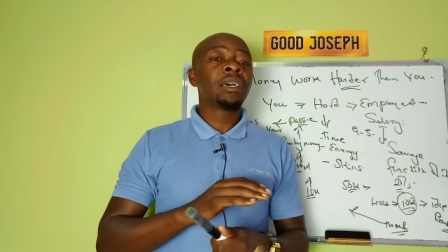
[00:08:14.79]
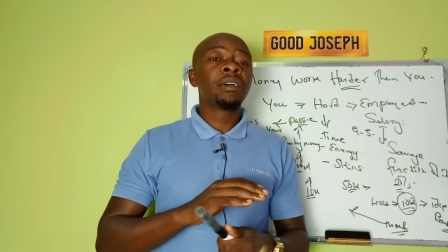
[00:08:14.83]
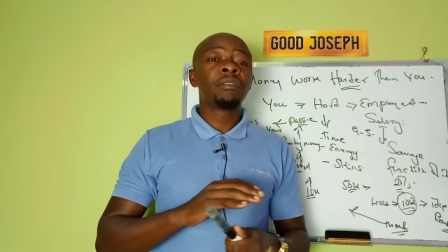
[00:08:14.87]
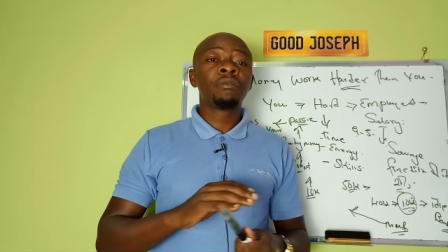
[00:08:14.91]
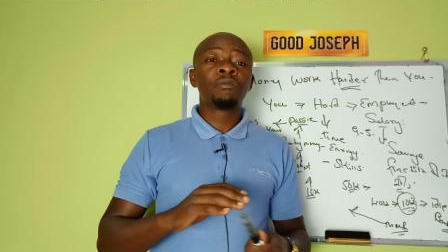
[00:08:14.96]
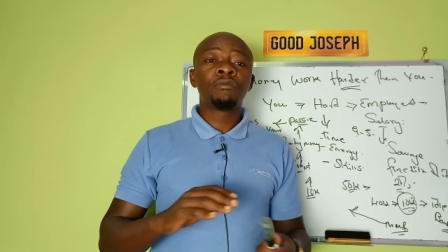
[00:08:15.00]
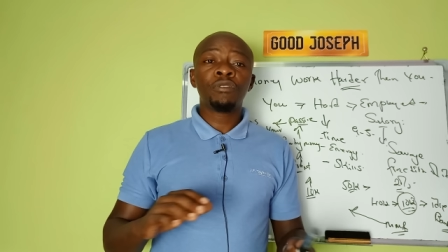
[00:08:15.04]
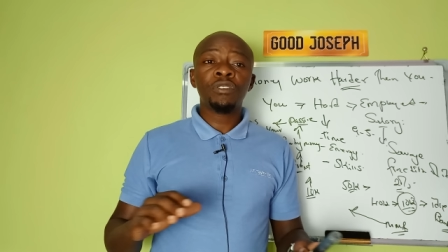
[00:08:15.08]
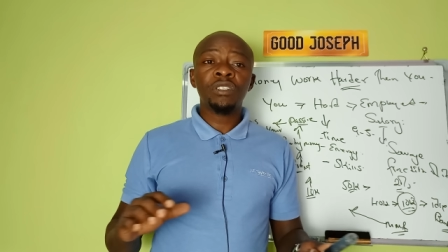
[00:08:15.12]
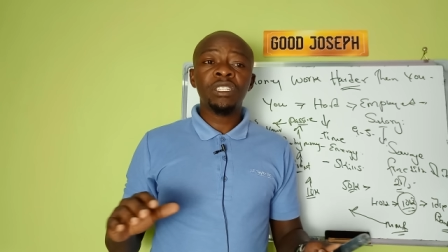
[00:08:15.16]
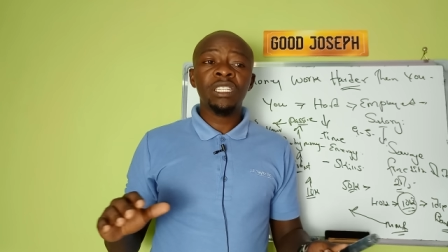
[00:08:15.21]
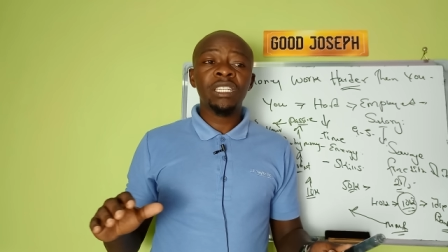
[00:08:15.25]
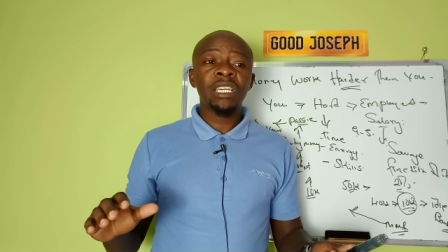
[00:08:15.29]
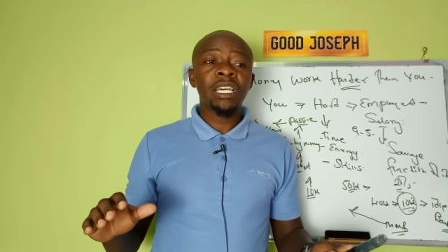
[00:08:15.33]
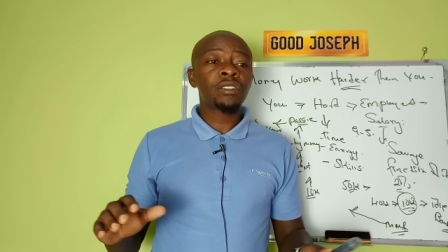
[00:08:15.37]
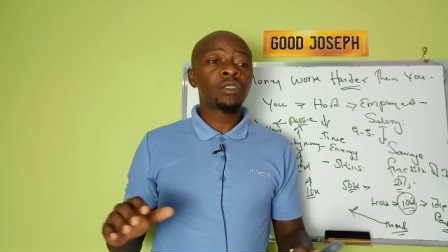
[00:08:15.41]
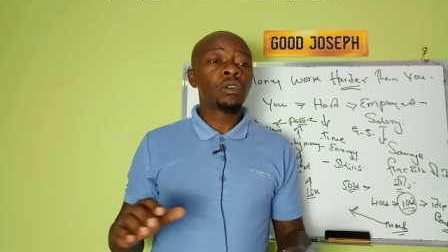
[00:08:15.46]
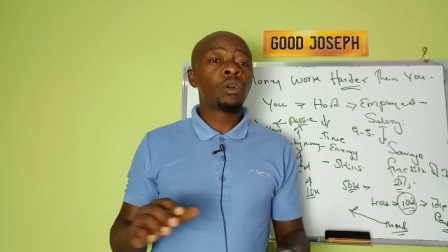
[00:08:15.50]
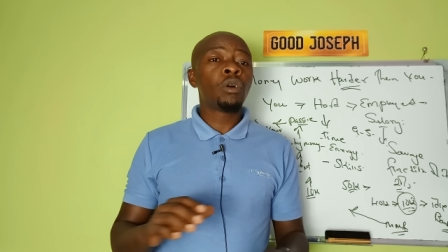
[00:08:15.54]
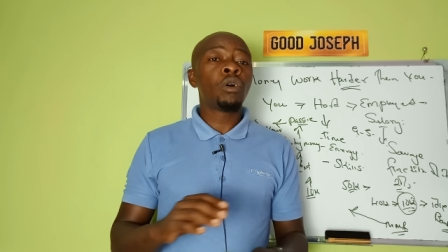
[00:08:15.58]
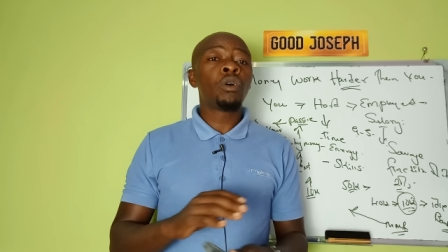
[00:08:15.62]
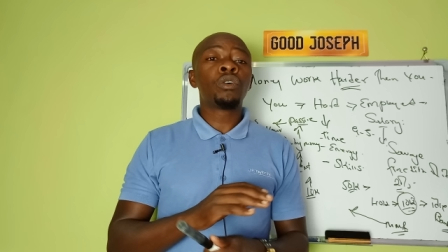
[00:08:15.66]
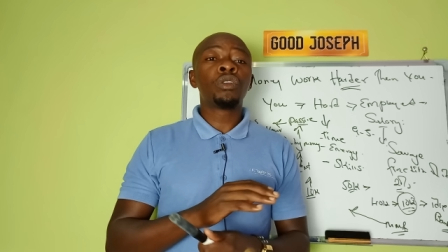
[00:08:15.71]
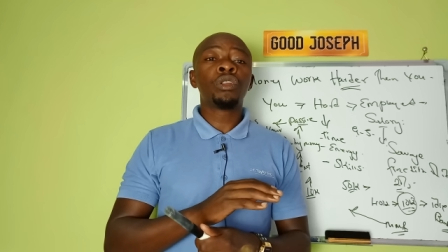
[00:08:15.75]
40 years
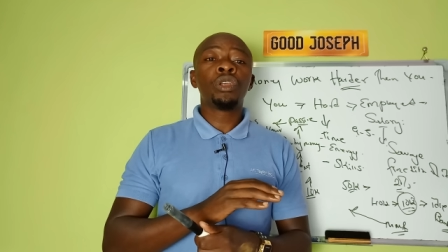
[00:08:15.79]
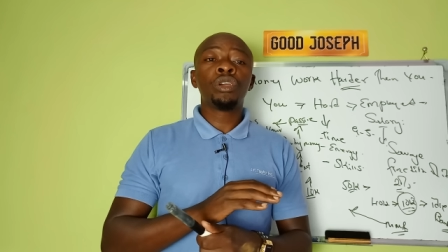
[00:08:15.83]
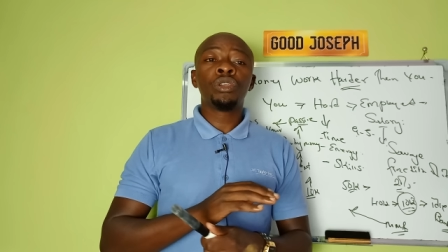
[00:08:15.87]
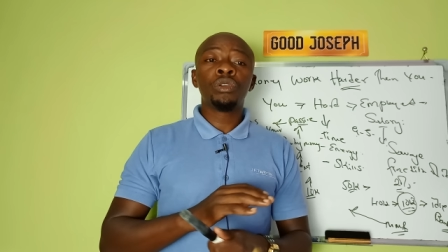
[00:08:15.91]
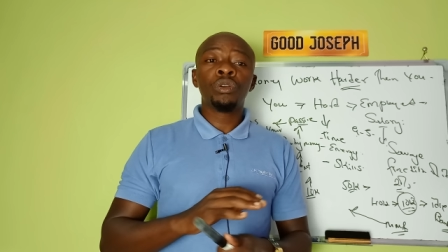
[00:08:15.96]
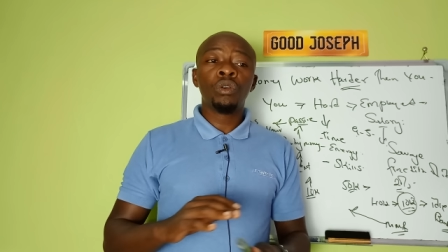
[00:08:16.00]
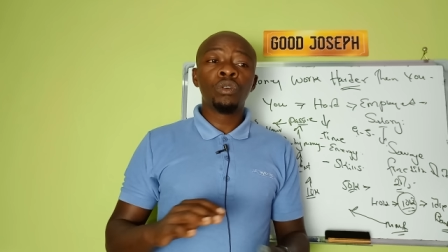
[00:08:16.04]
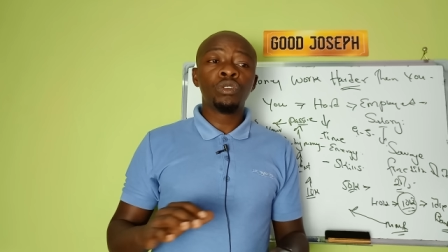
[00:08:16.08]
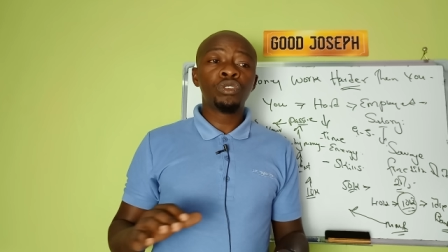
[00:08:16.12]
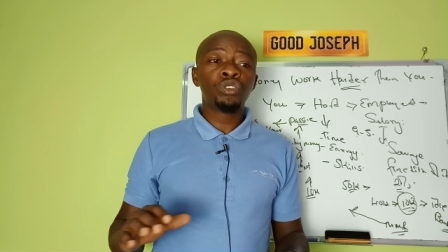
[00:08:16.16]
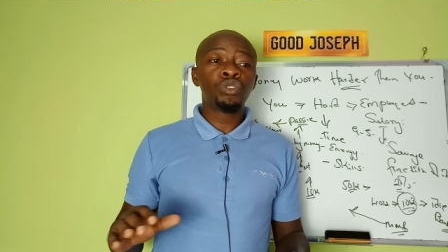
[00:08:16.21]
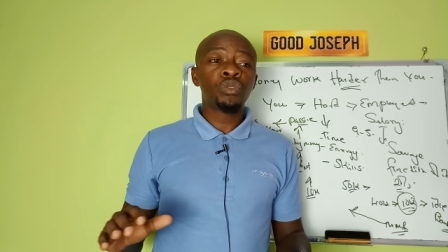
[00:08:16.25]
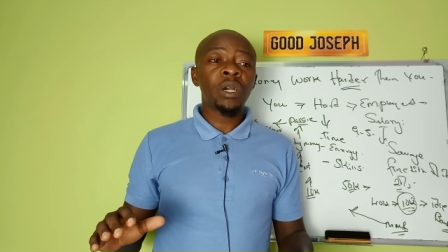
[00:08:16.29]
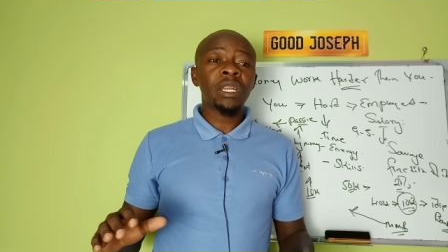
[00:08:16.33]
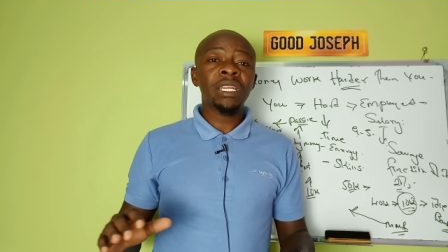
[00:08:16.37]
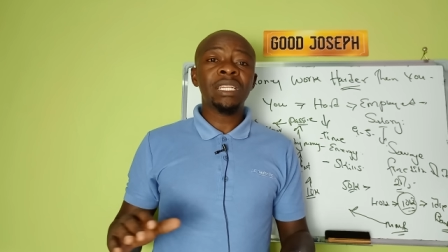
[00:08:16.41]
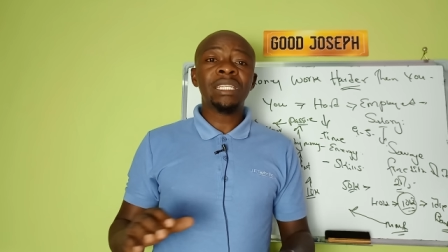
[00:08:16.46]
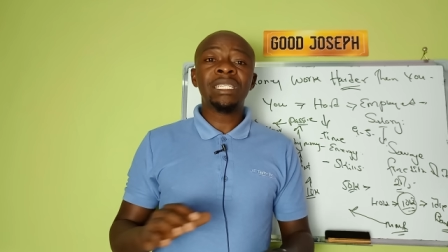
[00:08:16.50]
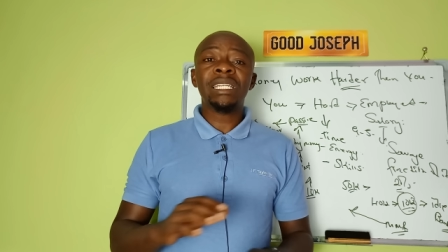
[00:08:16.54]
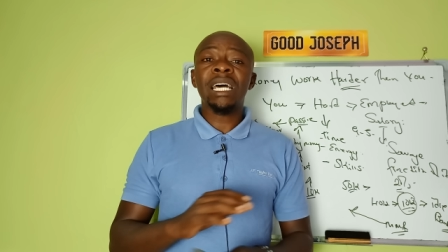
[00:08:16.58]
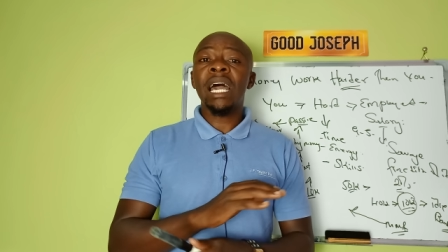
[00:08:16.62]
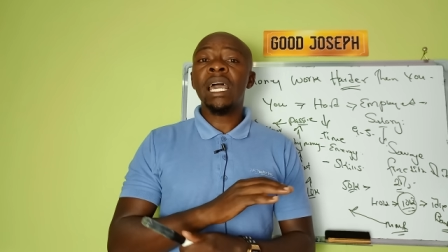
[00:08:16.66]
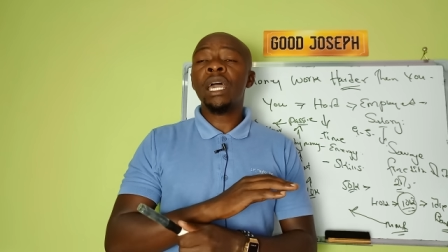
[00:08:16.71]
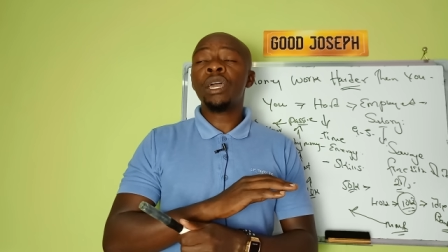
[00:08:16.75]
gone, you go to a
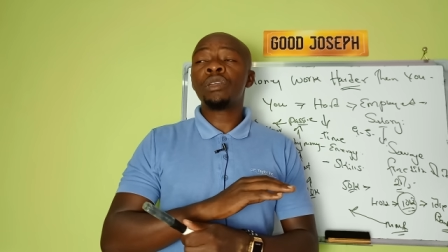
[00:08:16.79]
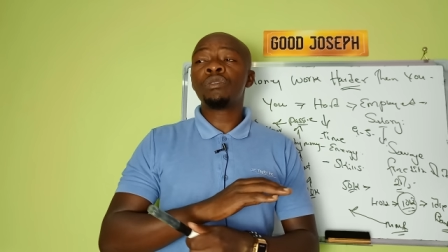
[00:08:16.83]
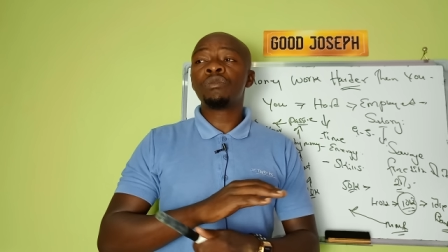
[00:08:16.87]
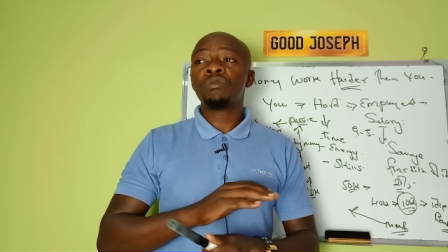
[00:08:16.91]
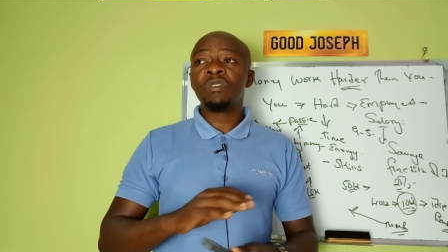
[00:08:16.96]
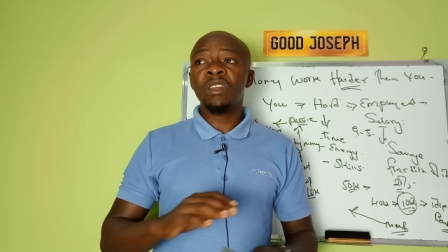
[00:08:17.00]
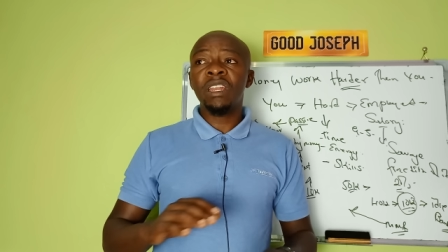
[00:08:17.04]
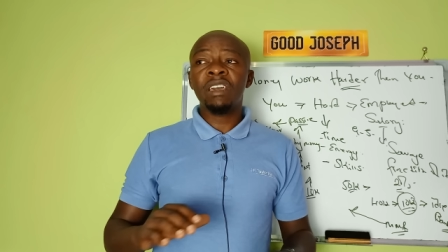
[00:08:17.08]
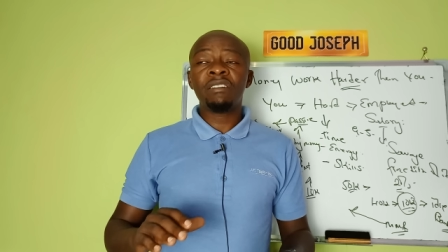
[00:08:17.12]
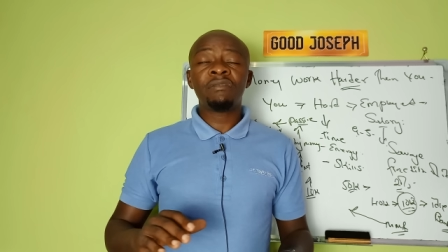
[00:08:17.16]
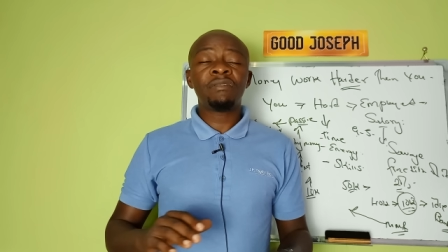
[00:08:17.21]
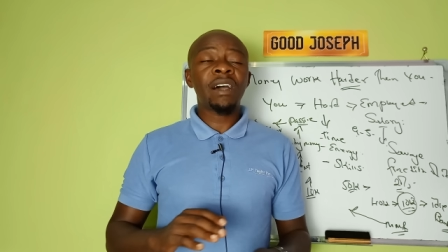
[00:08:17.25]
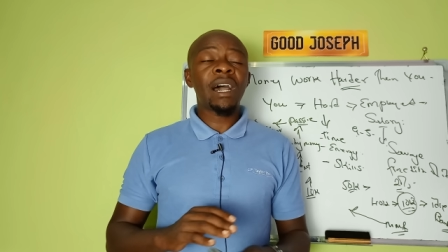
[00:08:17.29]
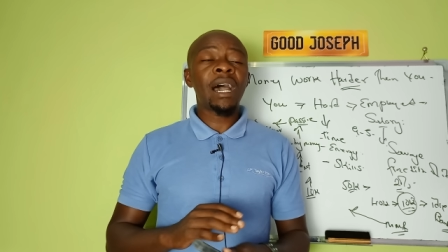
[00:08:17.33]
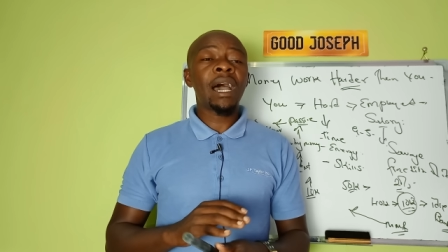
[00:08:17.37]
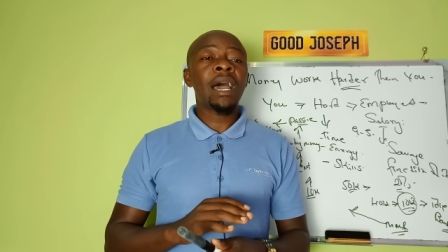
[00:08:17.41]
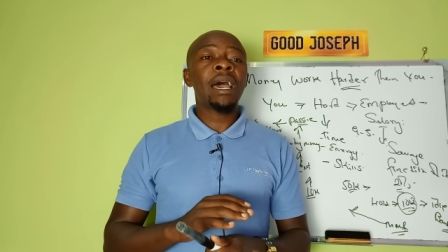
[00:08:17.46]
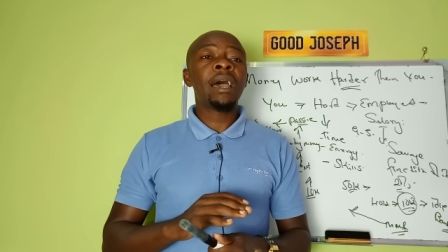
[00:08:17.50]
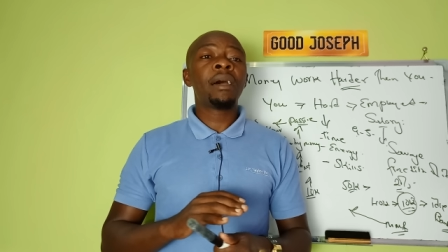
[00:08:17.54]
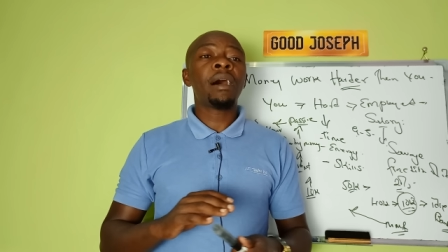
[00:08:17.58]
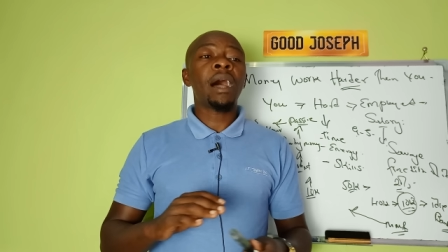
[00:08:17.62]
retire, you've never